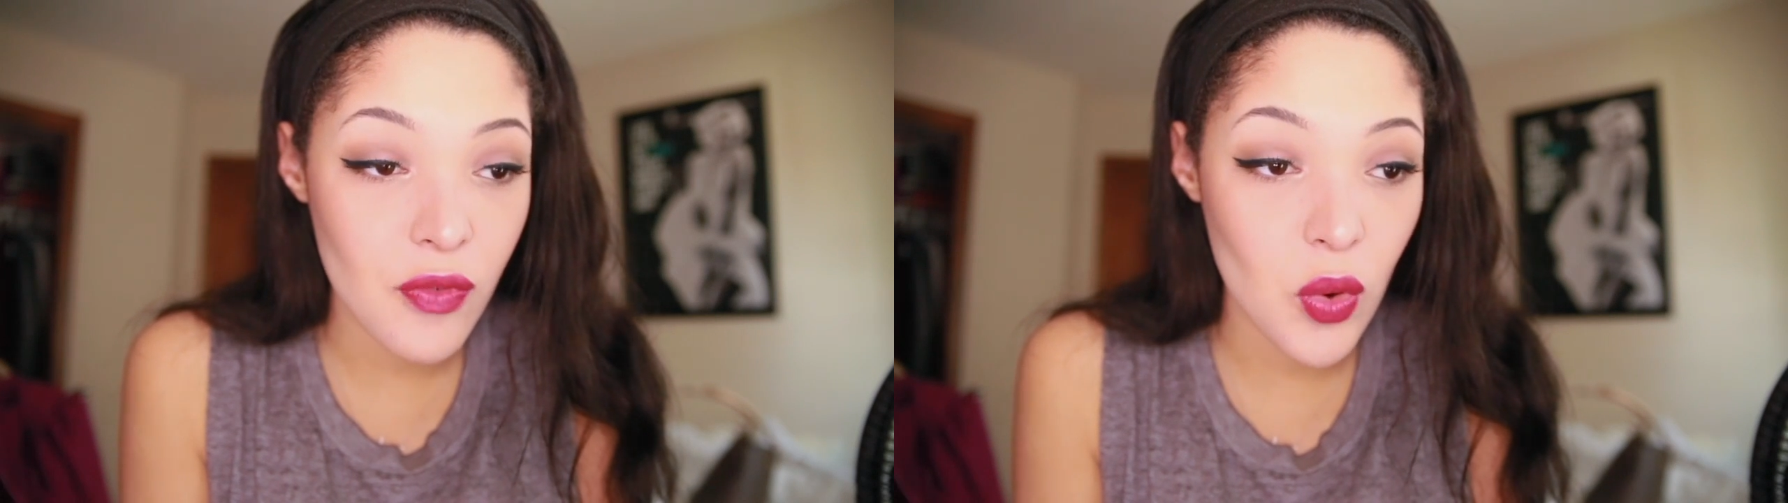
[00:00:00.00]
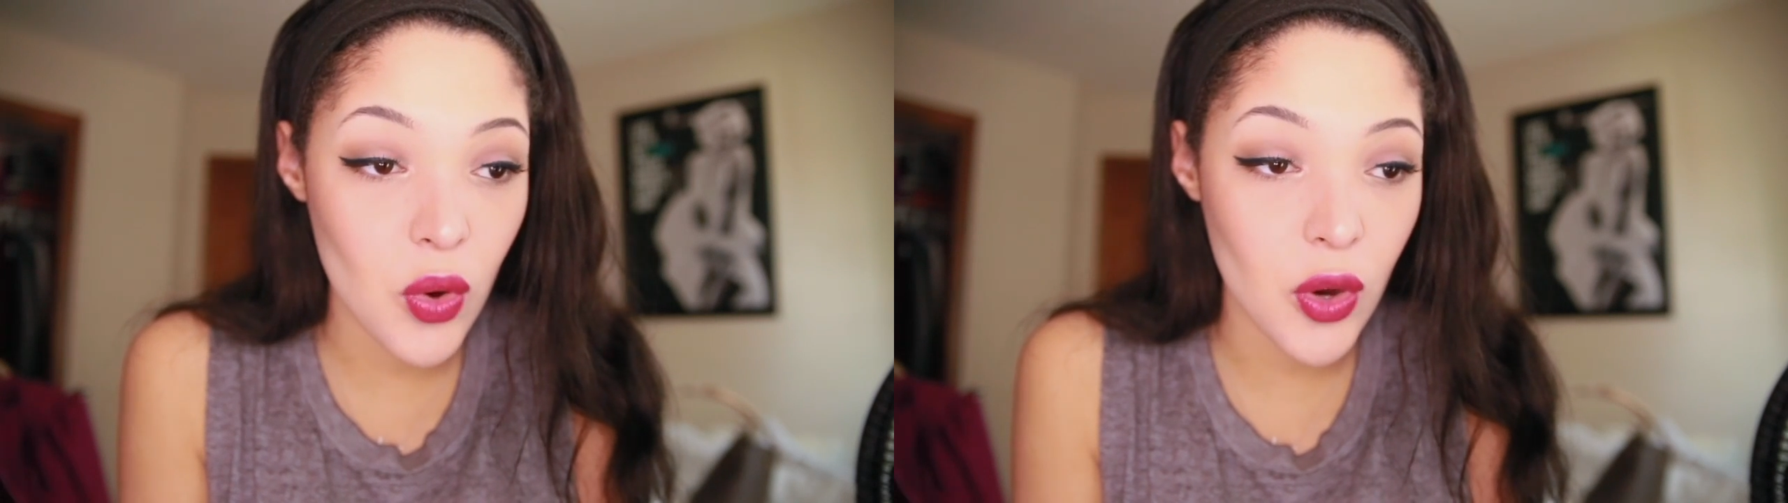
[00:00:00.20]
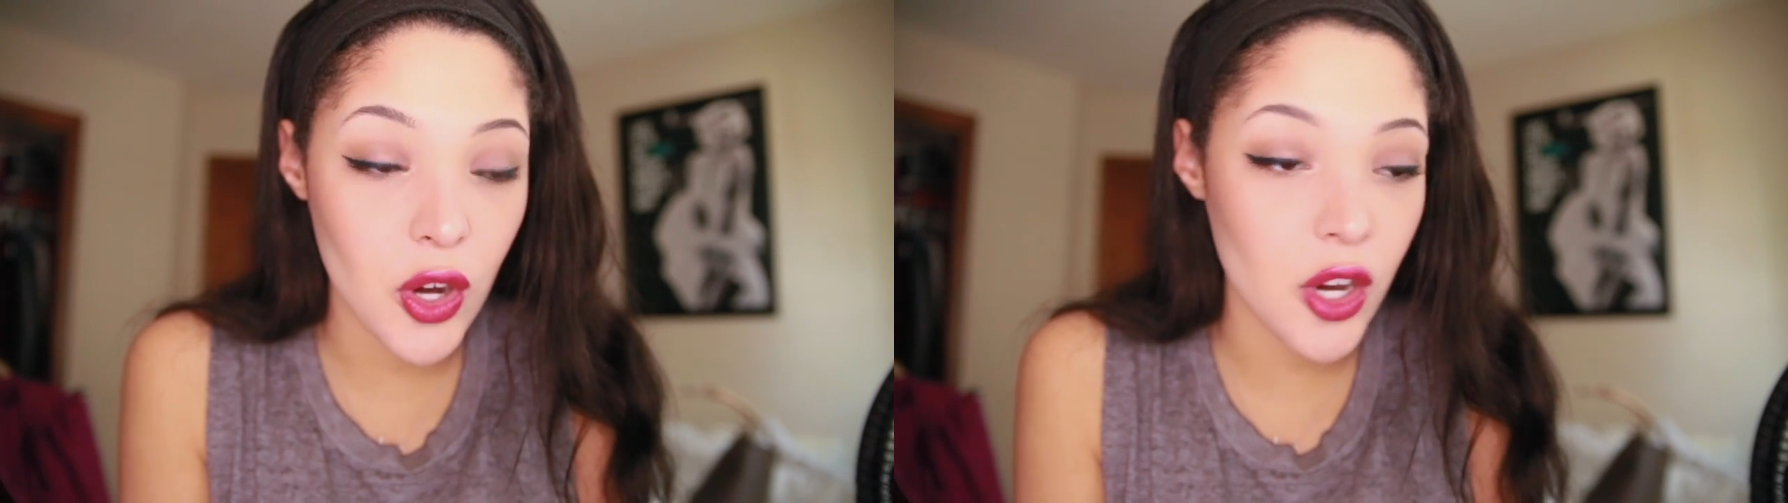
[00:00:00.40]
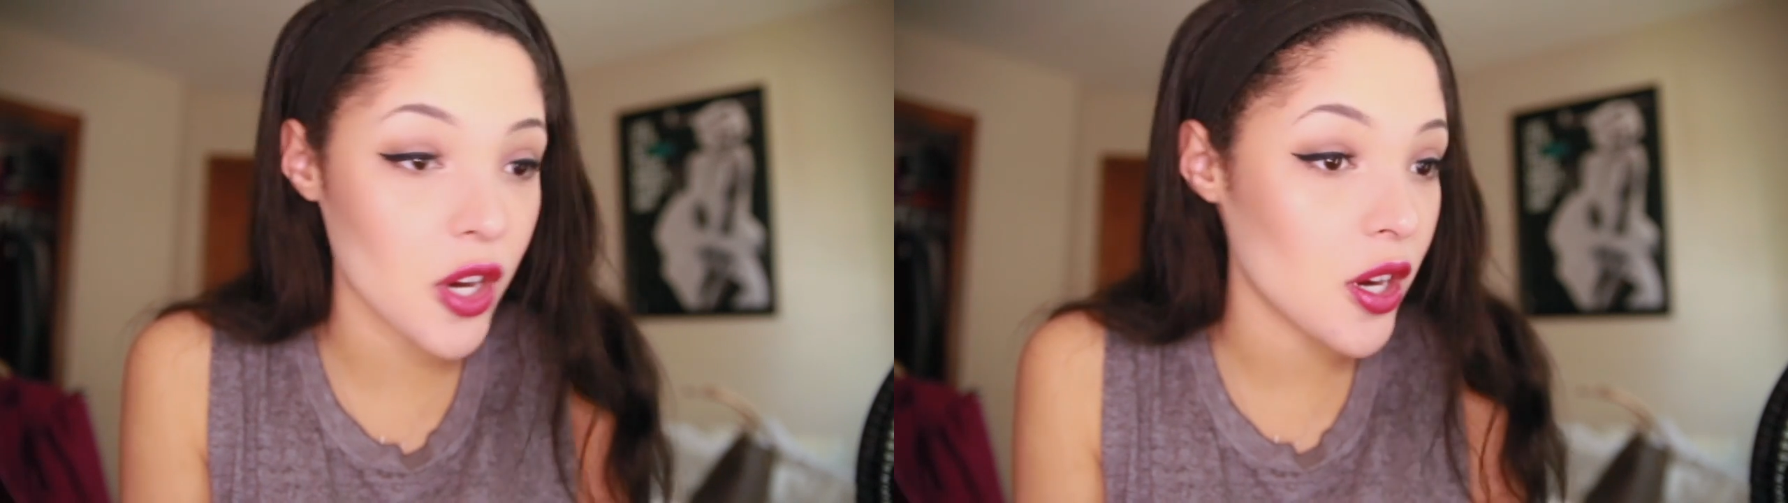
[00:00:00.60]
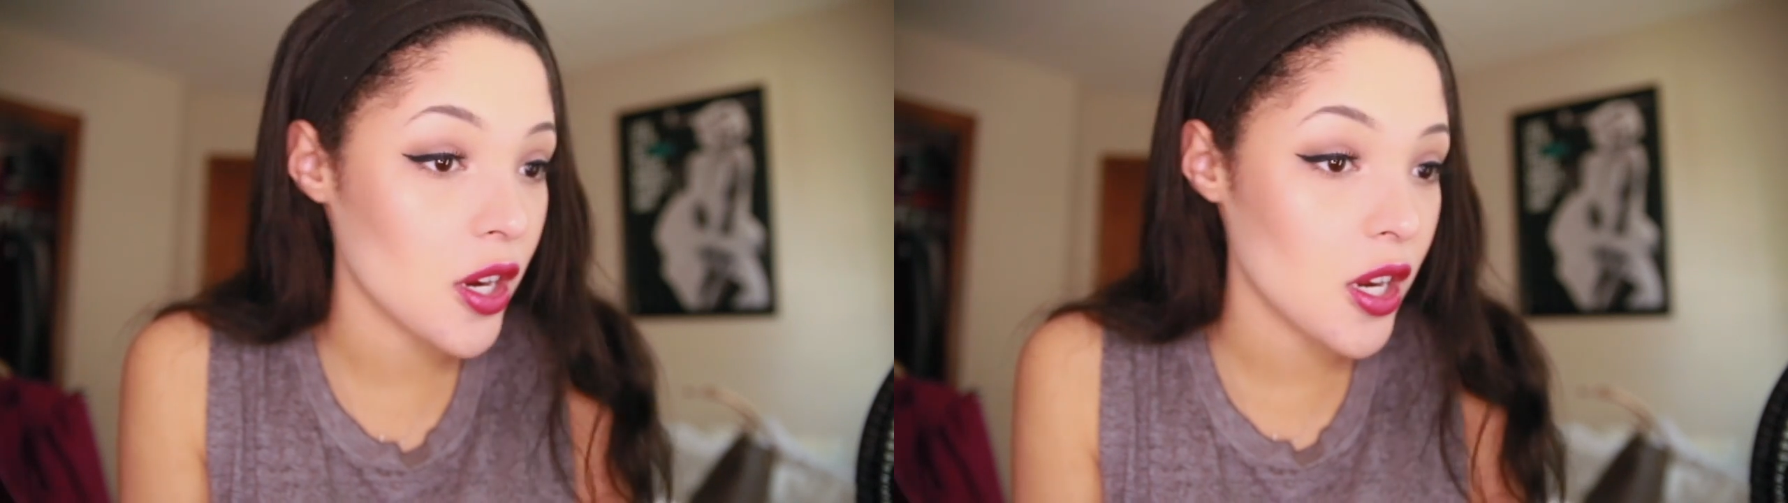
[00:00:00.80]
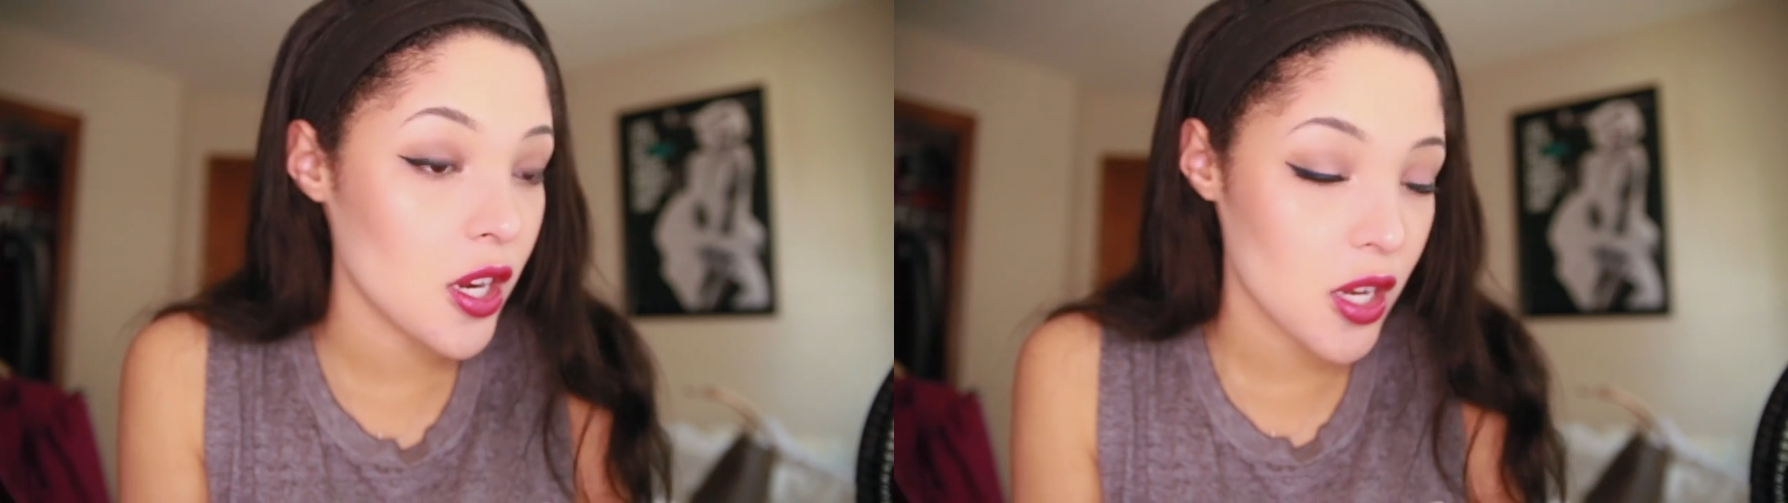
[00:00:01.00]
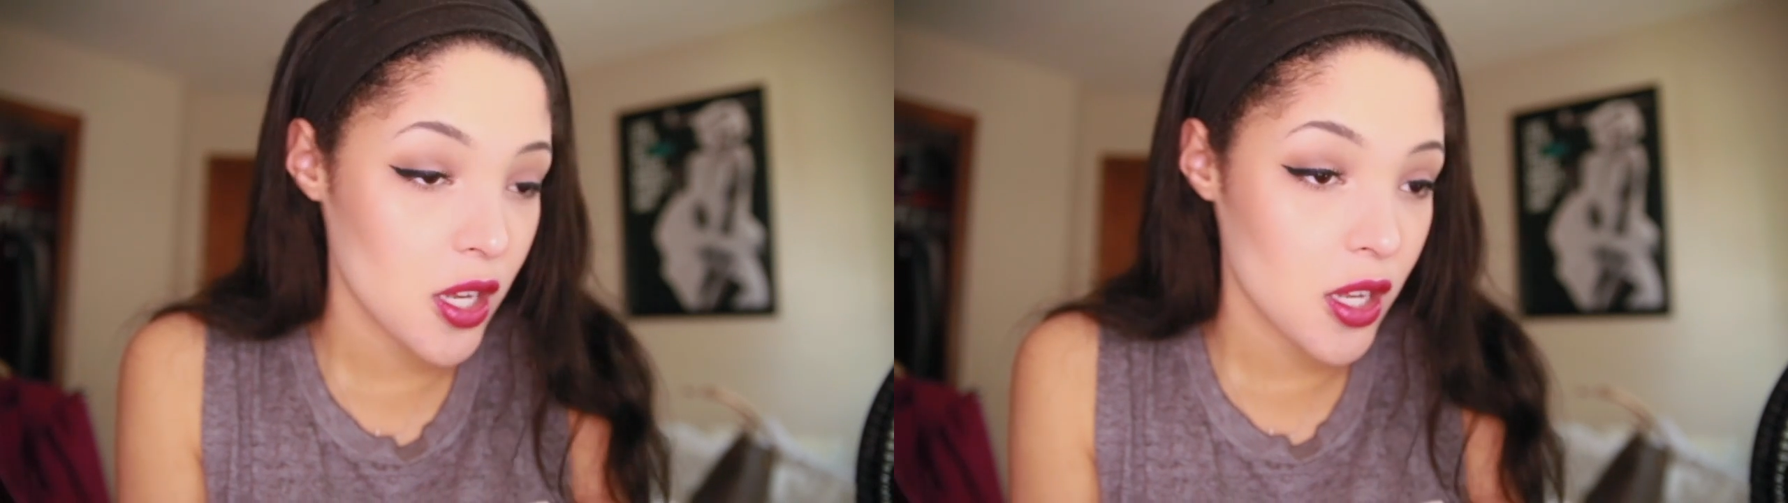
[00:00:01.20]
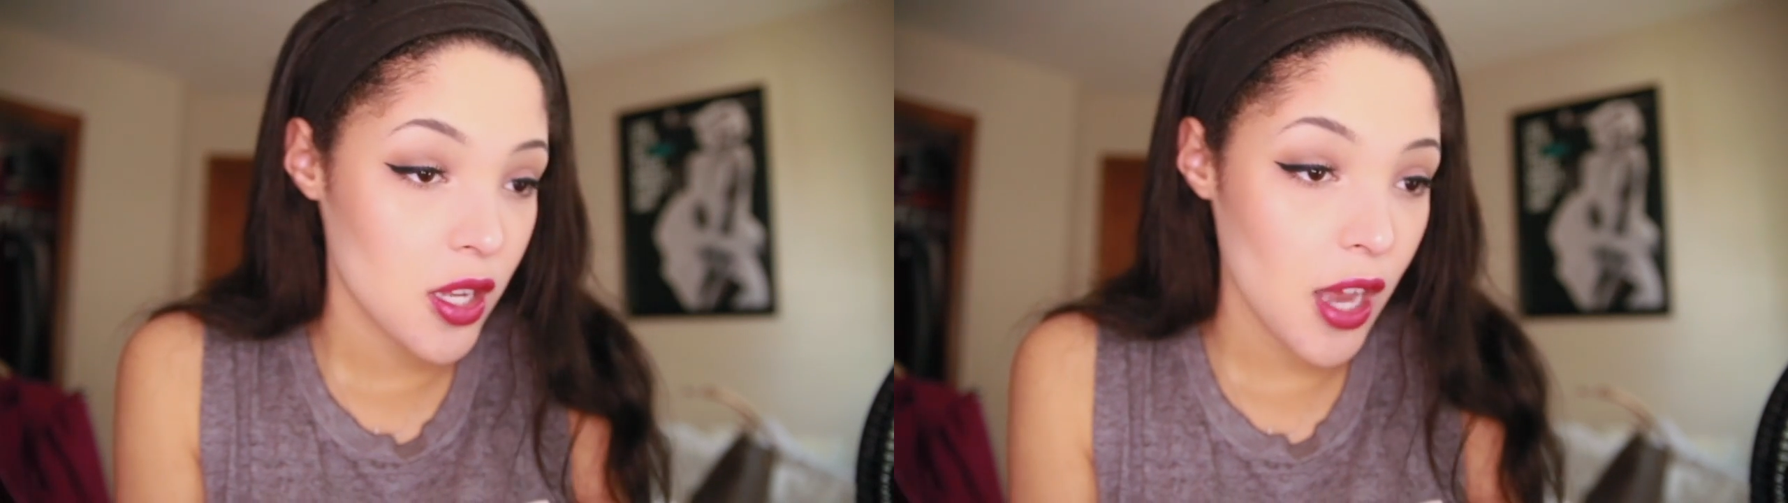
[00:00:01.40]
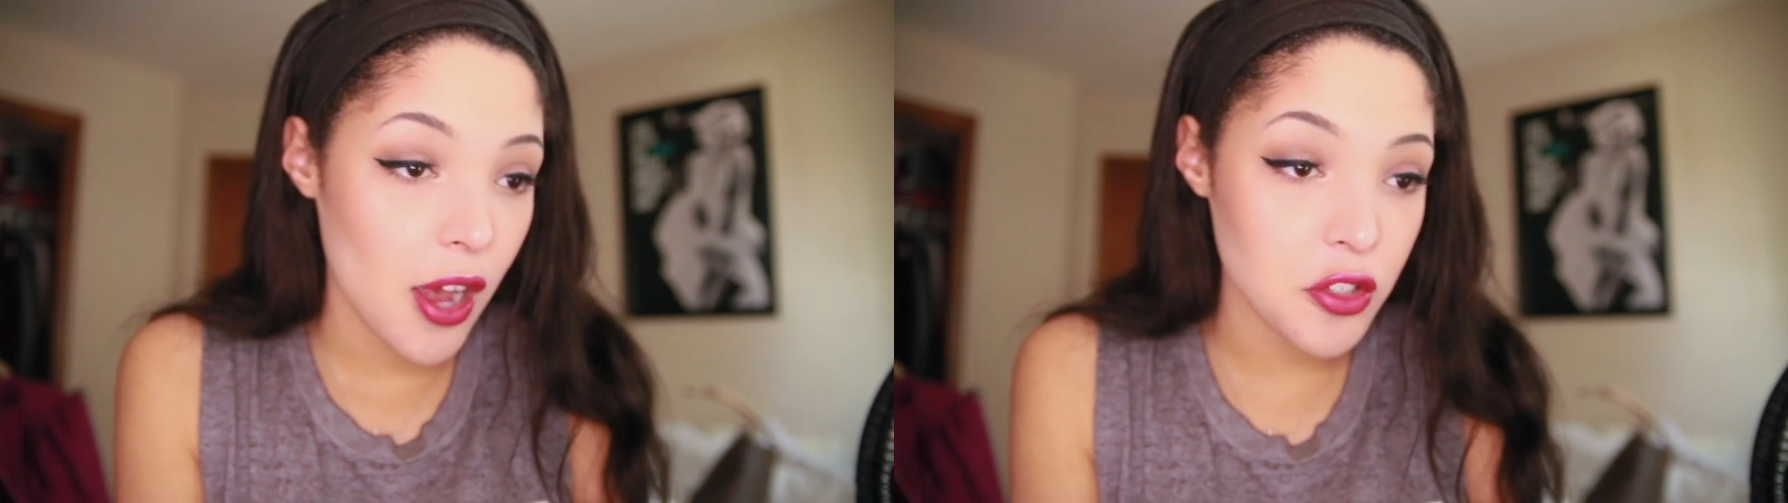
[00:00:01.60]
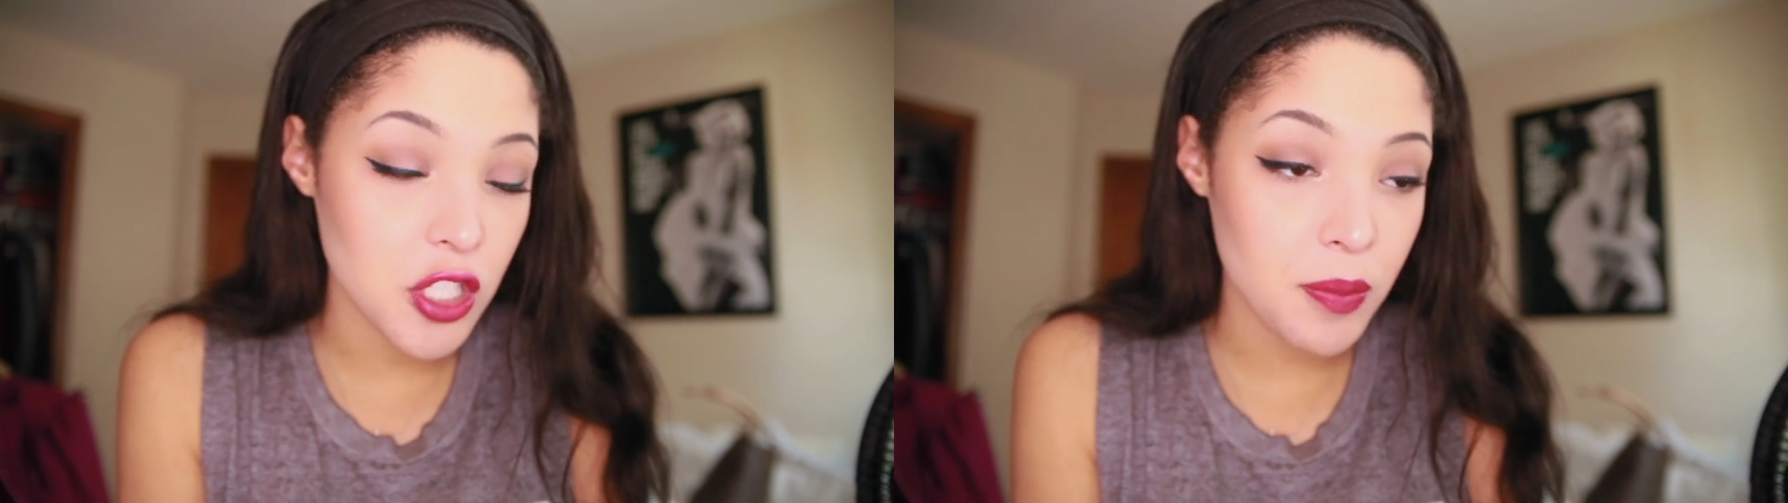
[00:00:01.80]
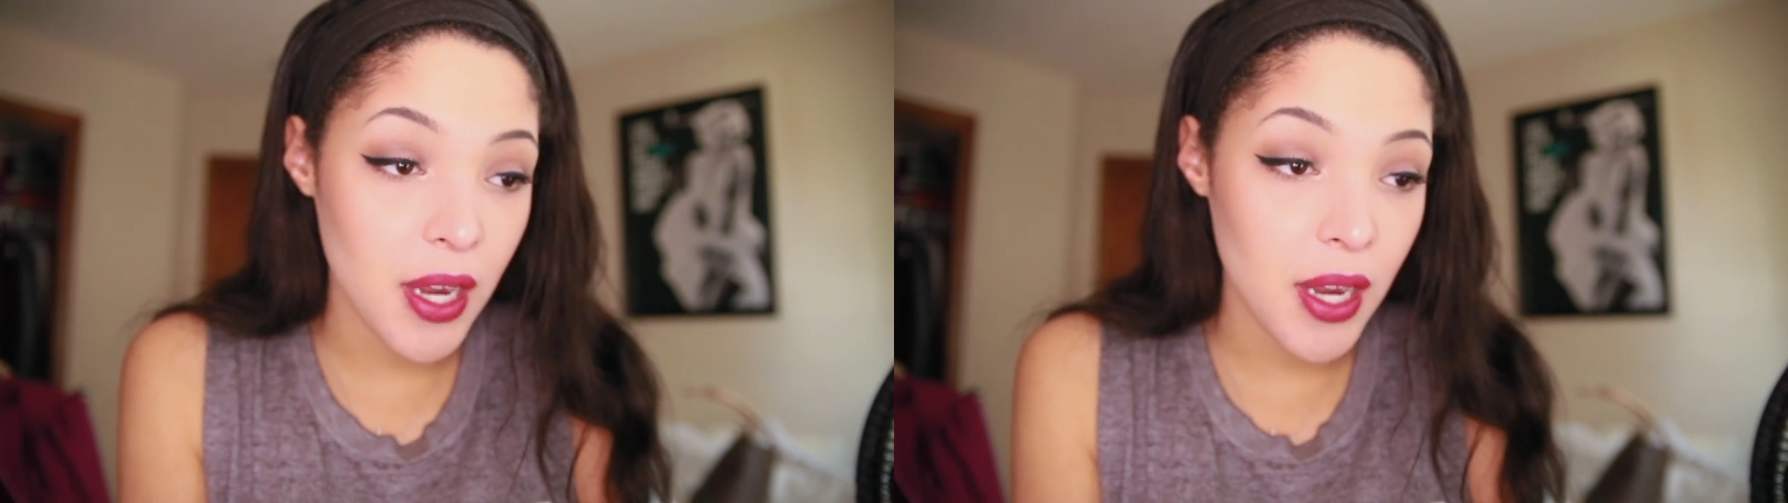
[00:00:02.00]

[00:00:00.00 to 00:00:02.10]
for how cheap